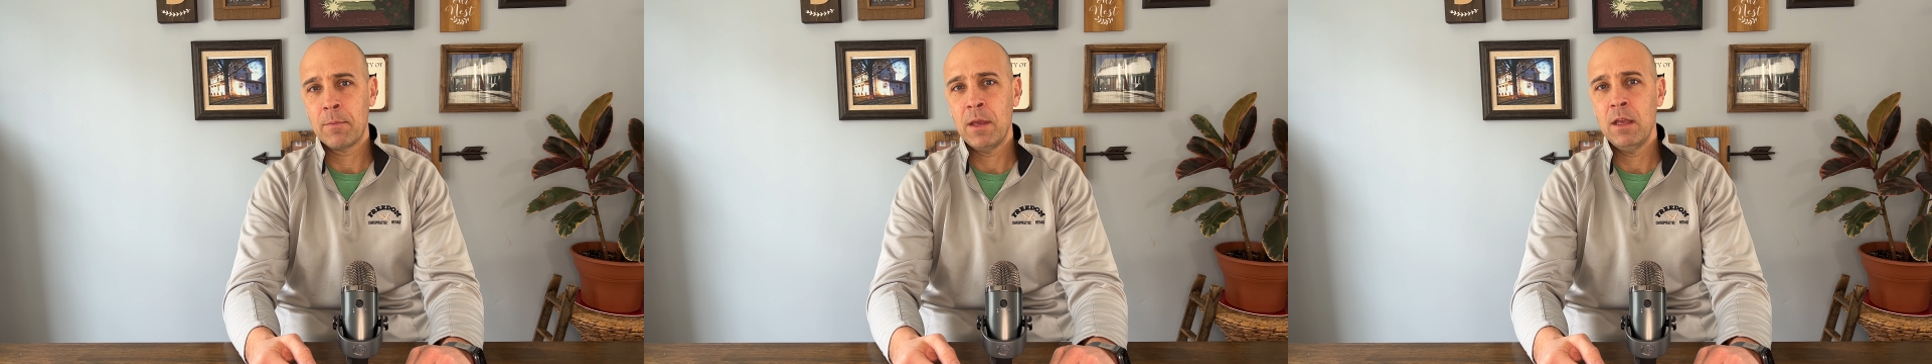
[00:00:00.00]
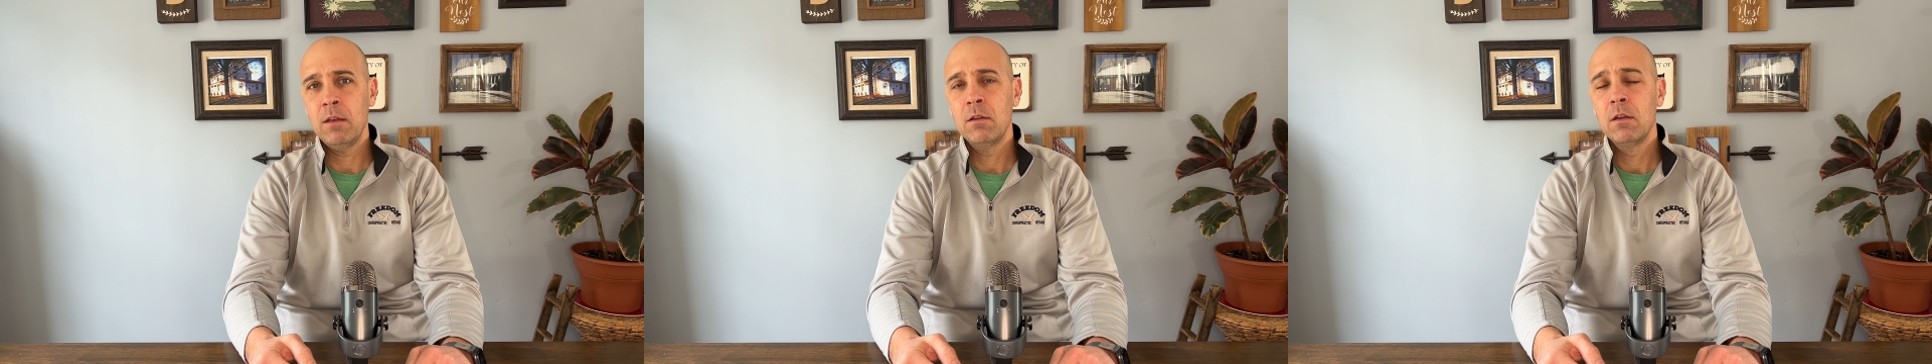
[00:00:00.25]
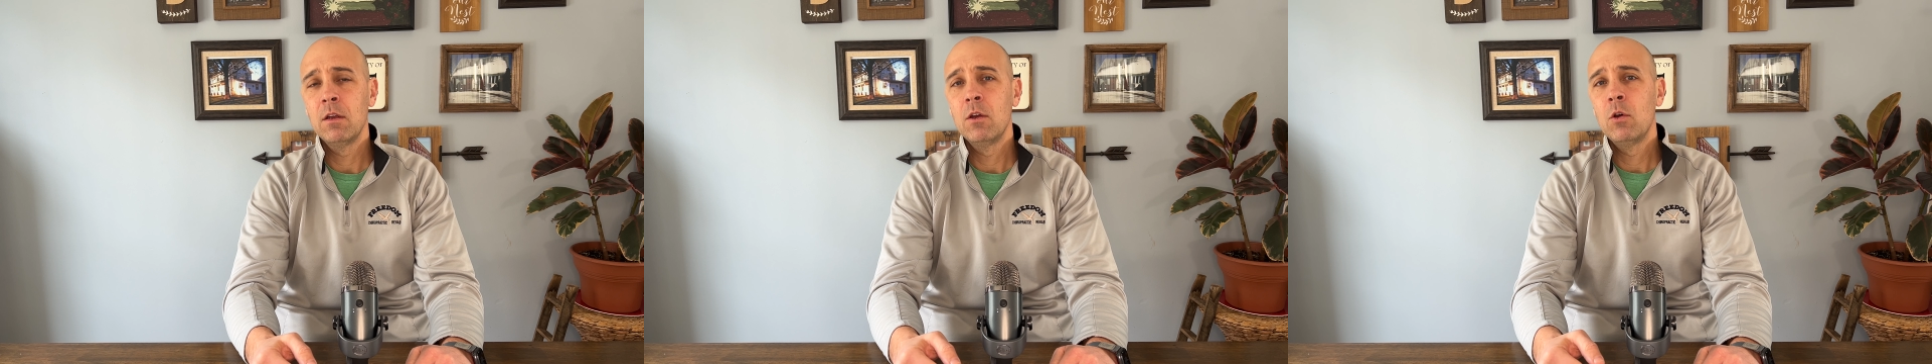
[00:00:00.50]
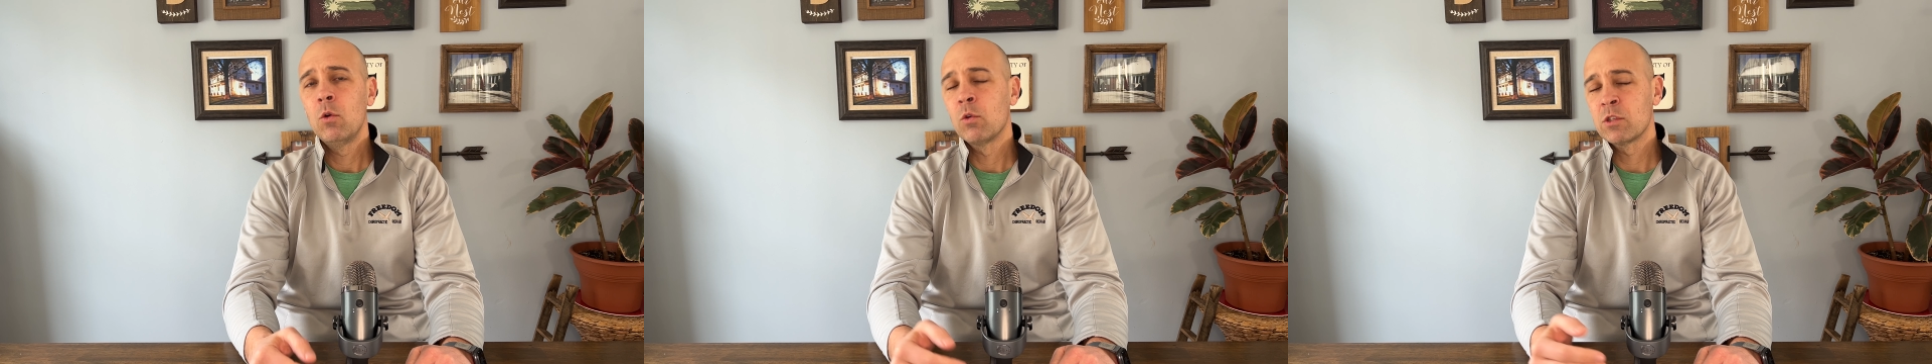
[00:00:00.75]
pain
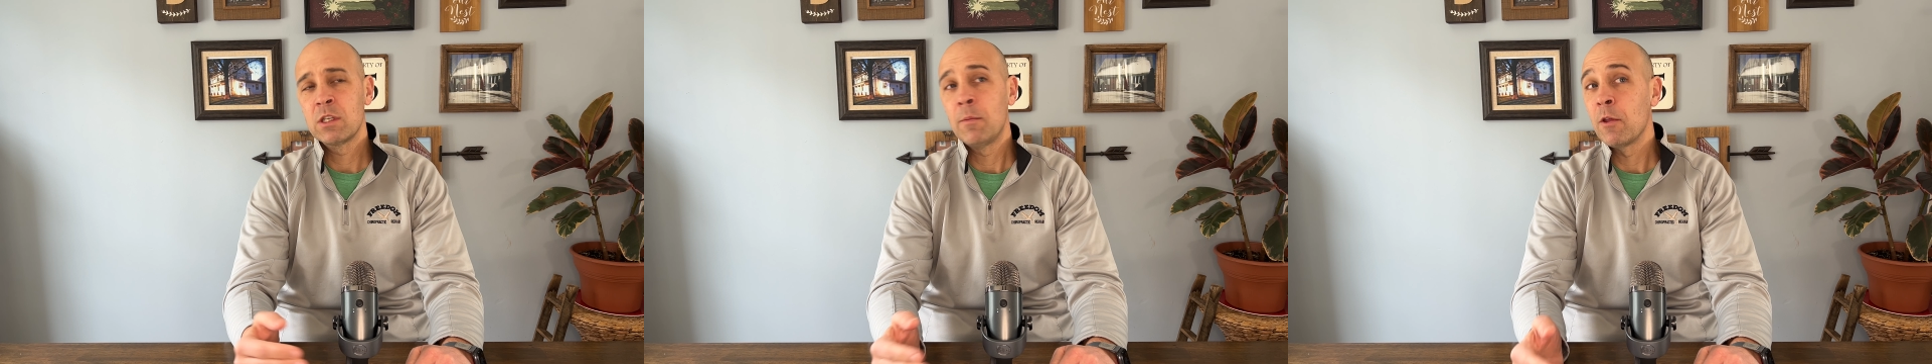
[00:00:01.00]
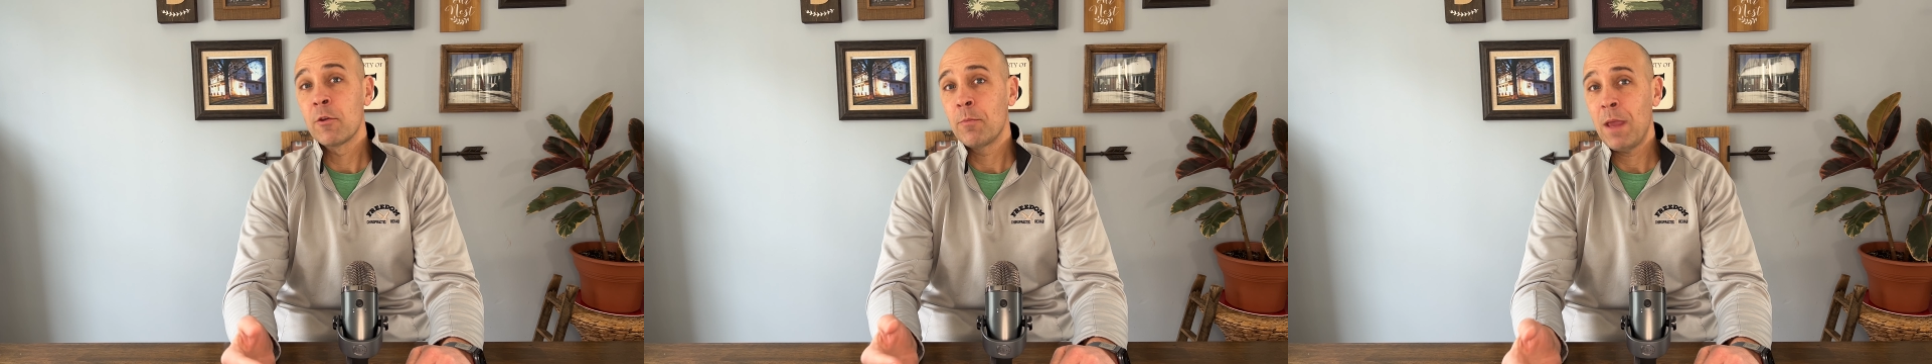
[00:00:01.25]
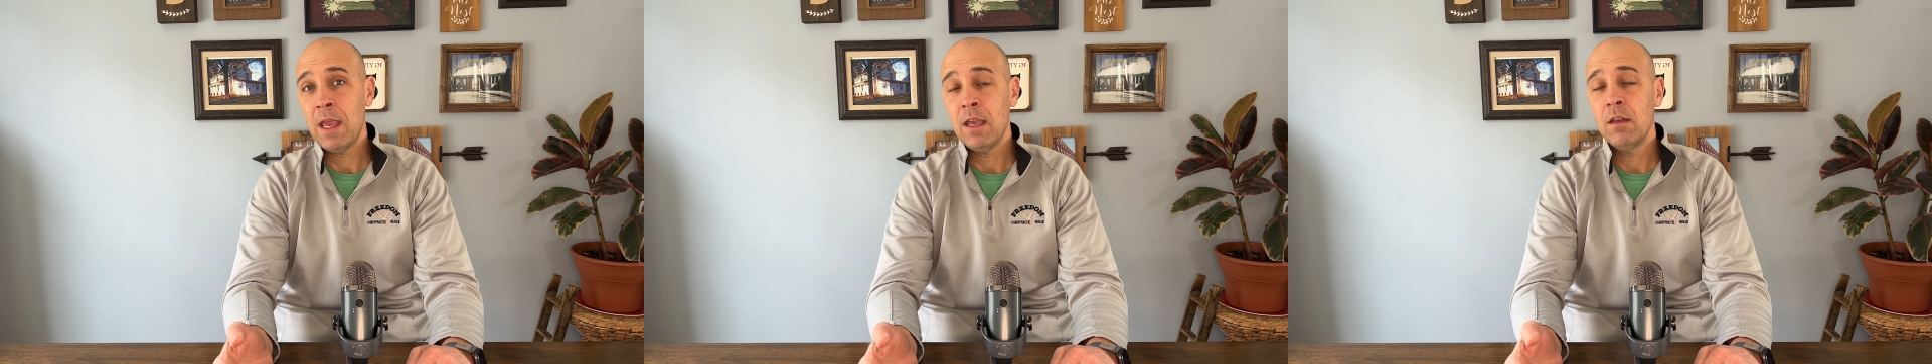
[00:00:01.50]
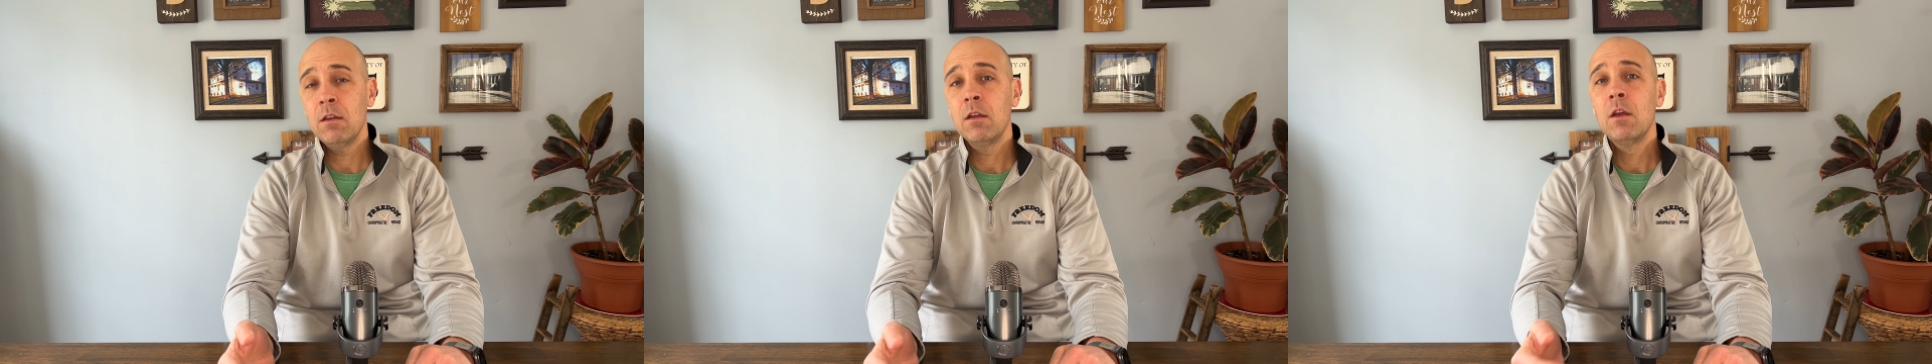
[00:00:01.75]
or some other
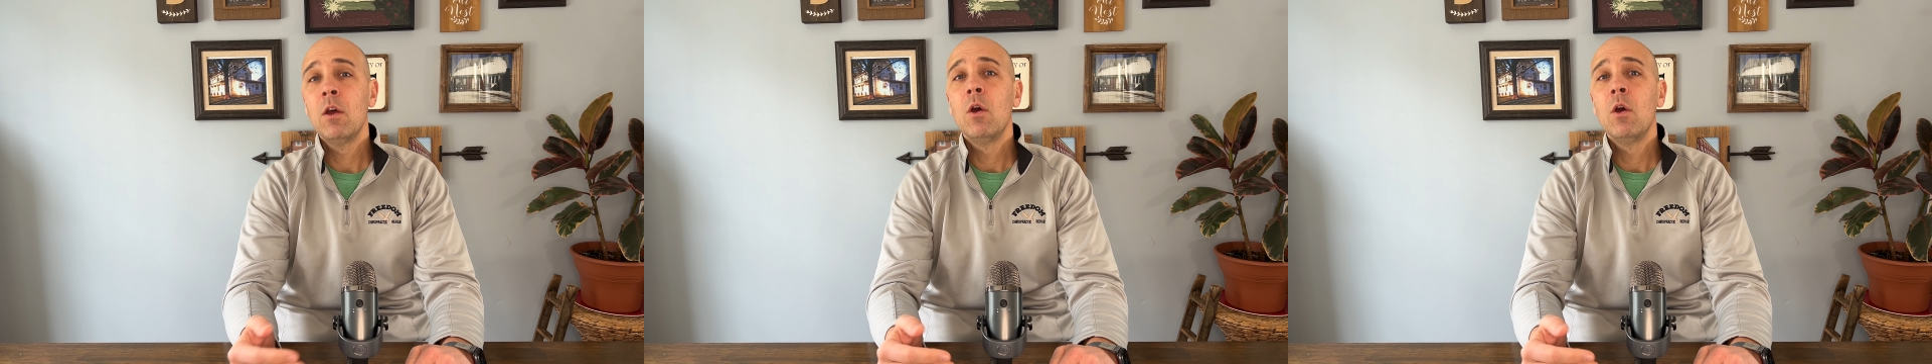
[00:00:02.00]
pain,